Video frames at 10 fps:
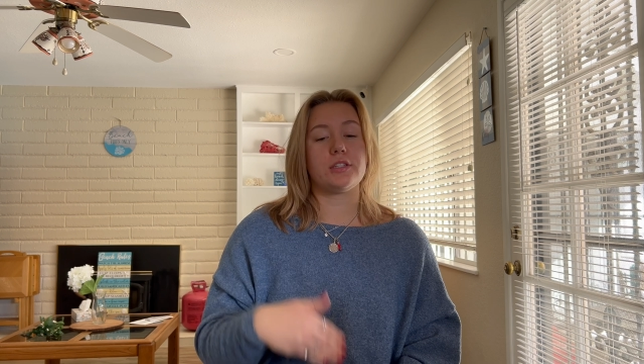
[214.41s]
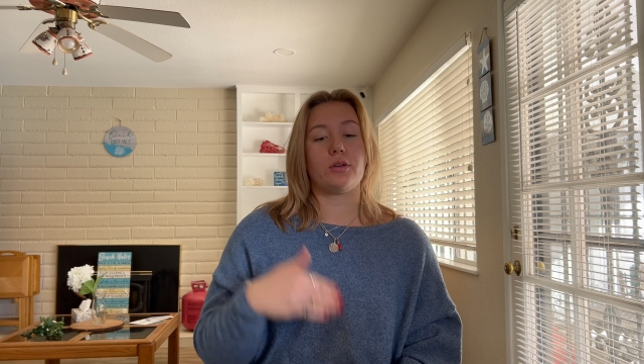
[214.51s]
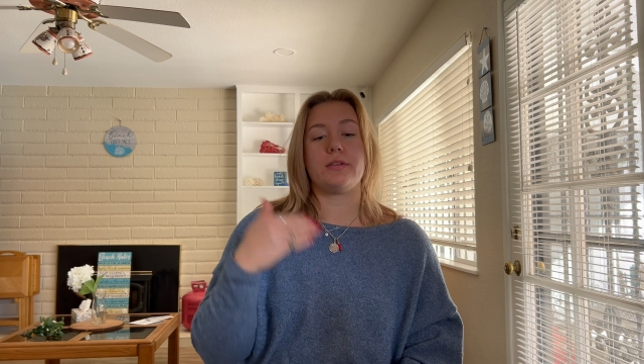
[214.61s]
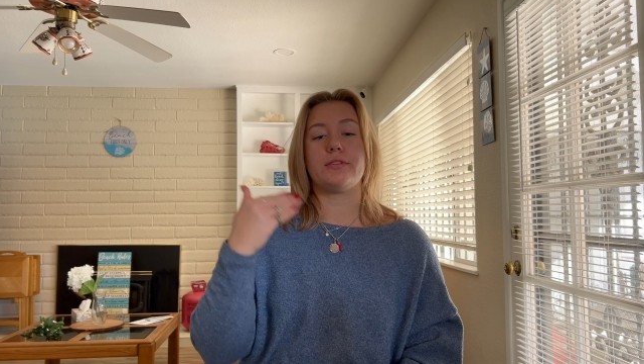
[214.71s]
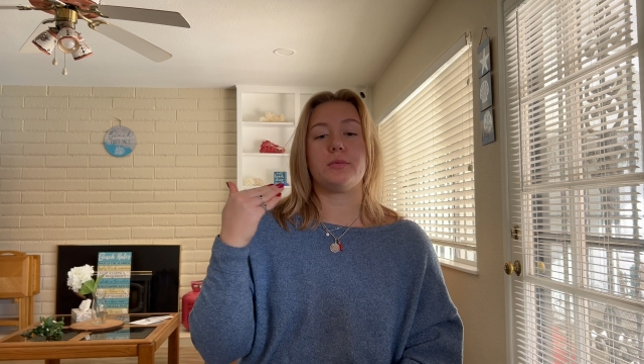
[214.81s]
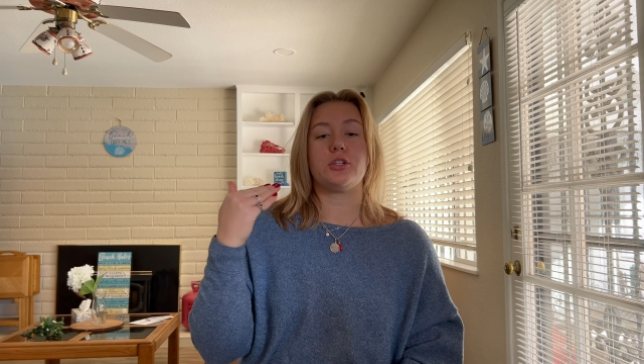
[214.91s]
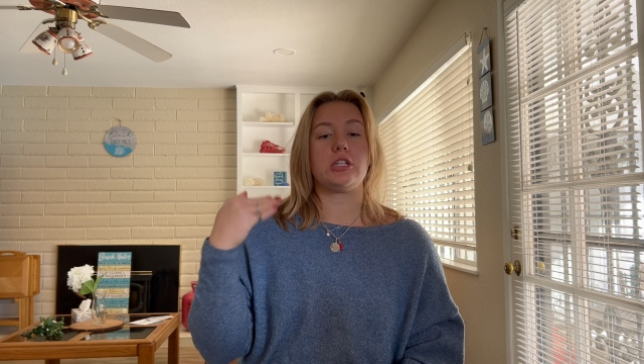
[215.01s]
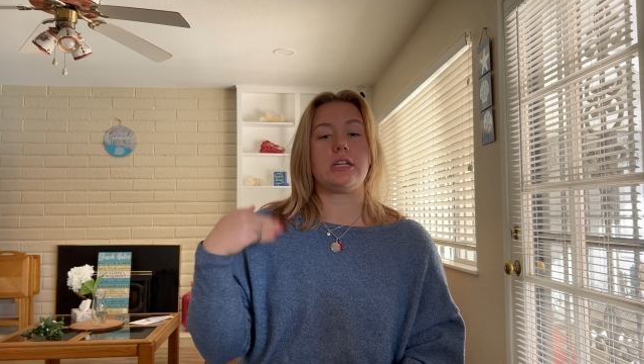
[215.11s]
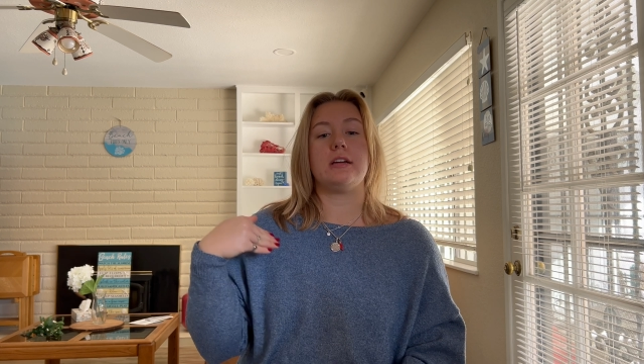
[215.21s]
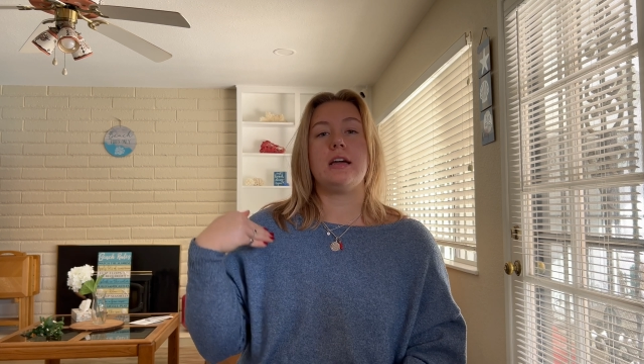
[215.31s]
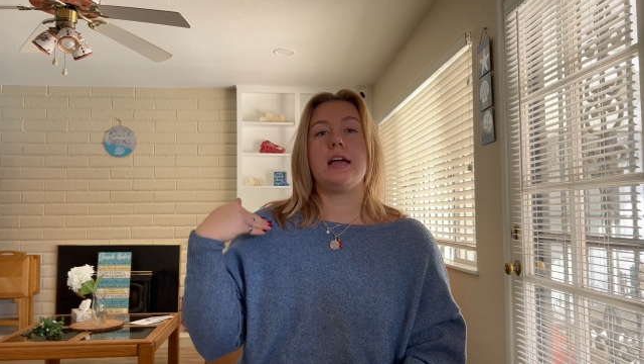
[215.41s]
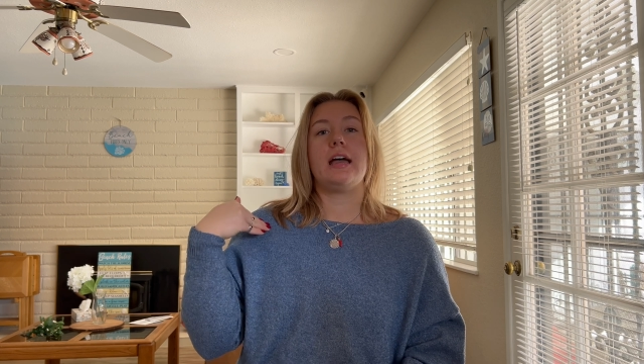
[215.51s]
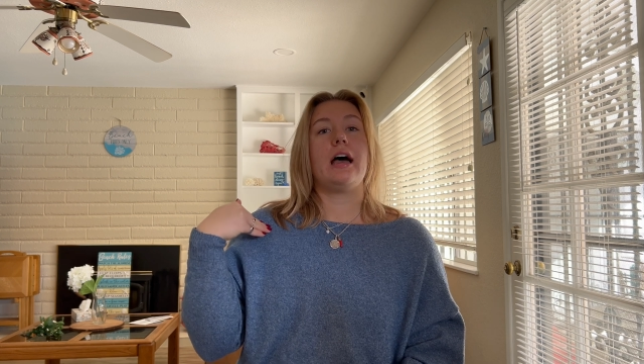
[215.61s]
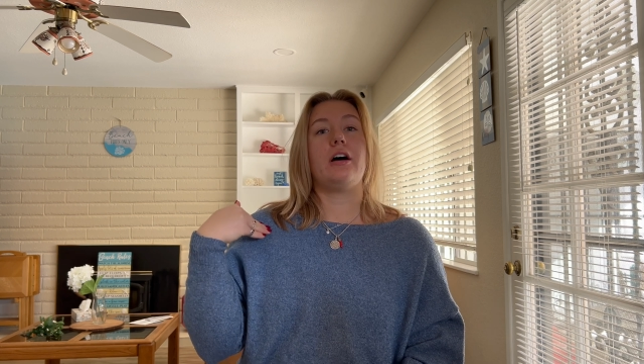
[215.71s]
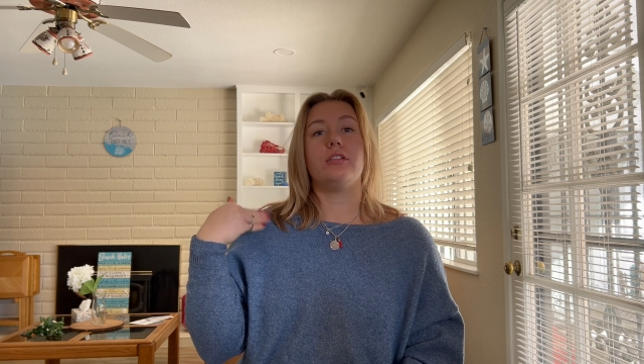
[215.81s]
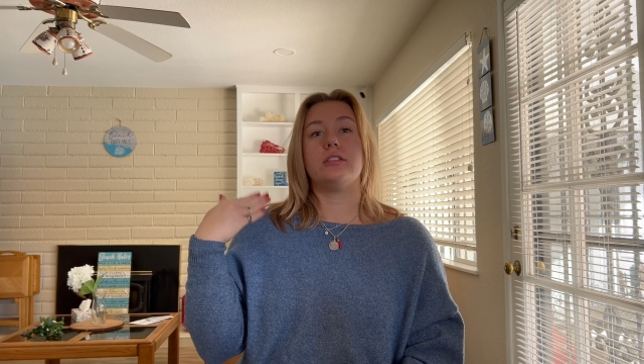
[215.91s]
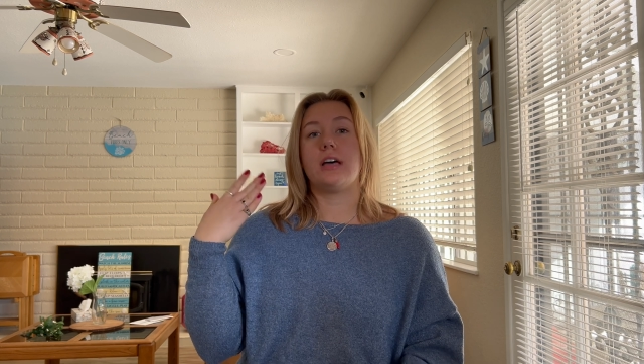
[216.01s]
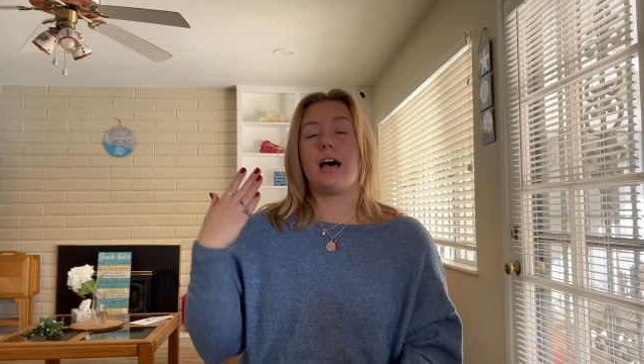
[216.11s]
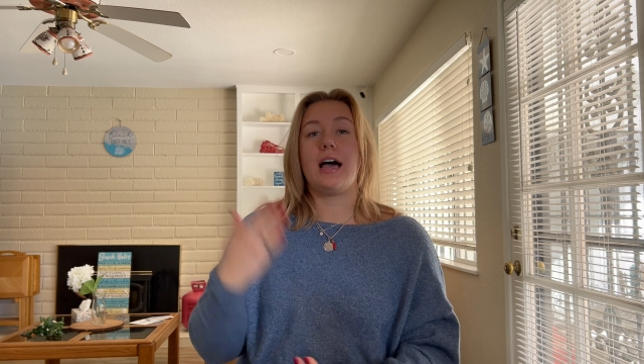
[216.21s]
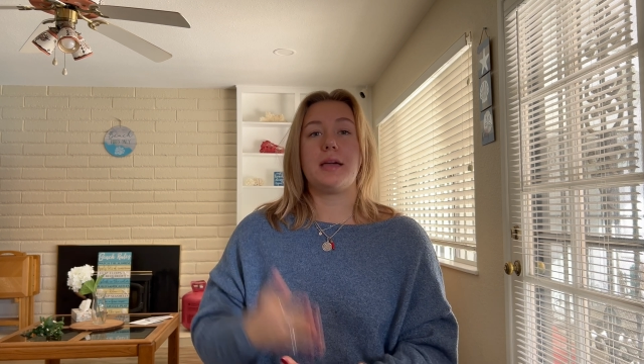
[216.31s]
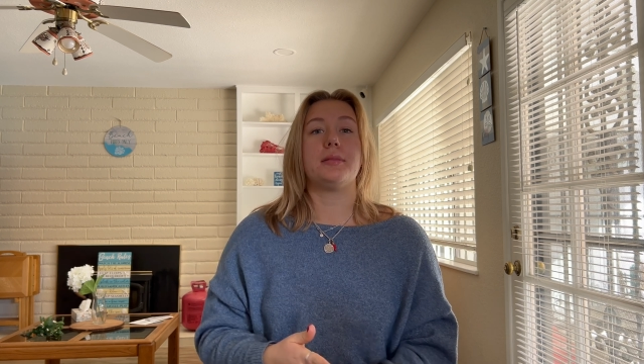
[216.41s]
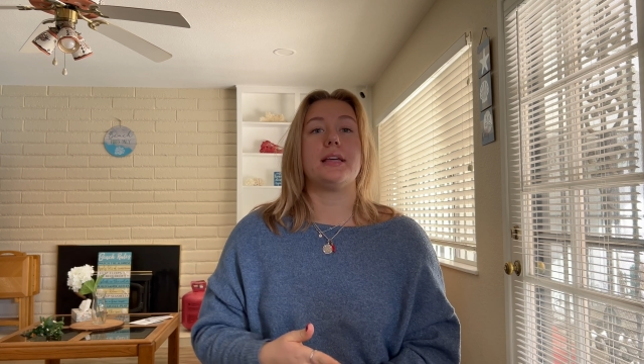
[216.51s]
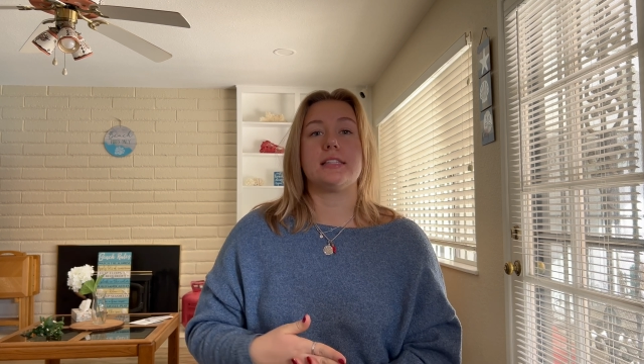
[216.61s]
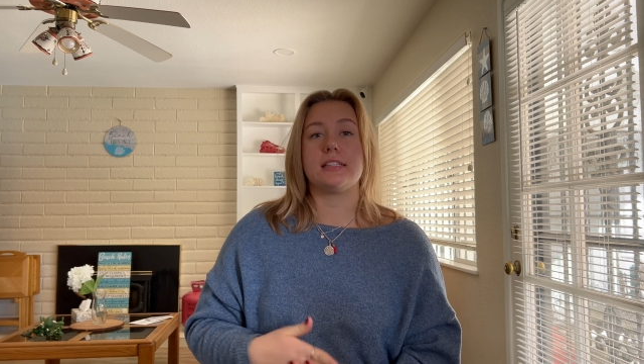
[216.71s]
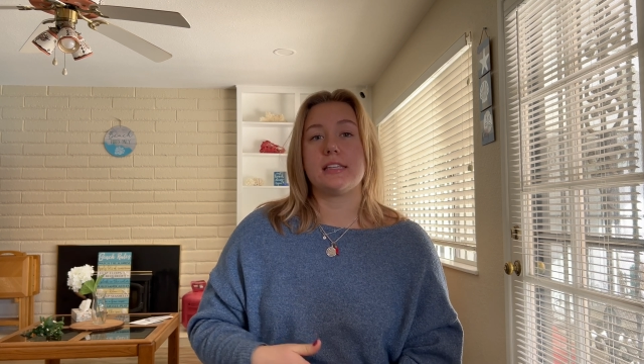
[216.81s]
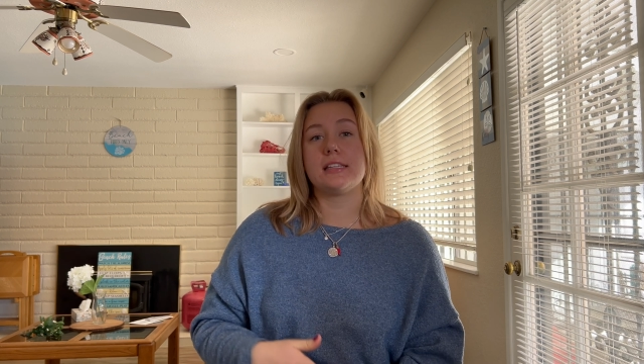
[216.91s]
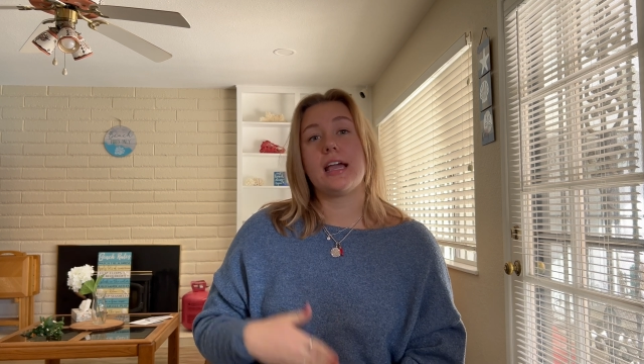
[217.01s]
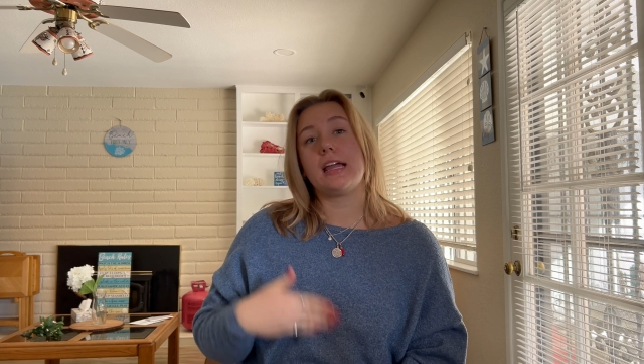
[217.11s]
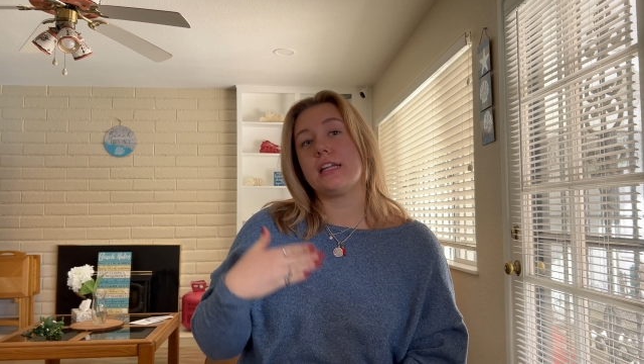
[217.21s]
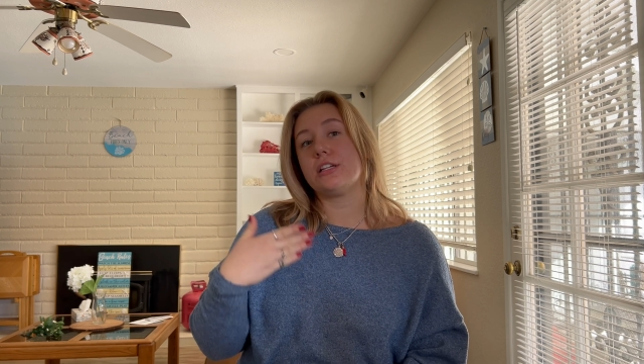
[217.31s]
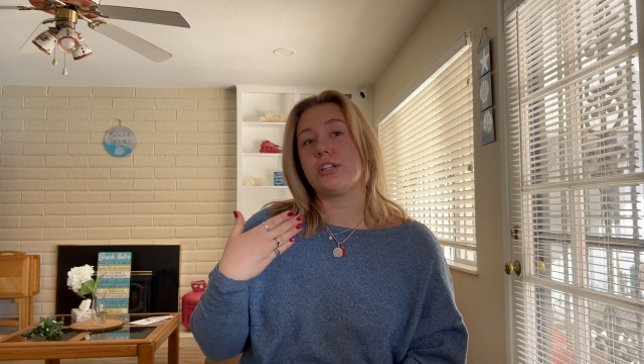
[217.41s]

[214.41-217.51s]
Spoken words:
So even when she held a high place in society,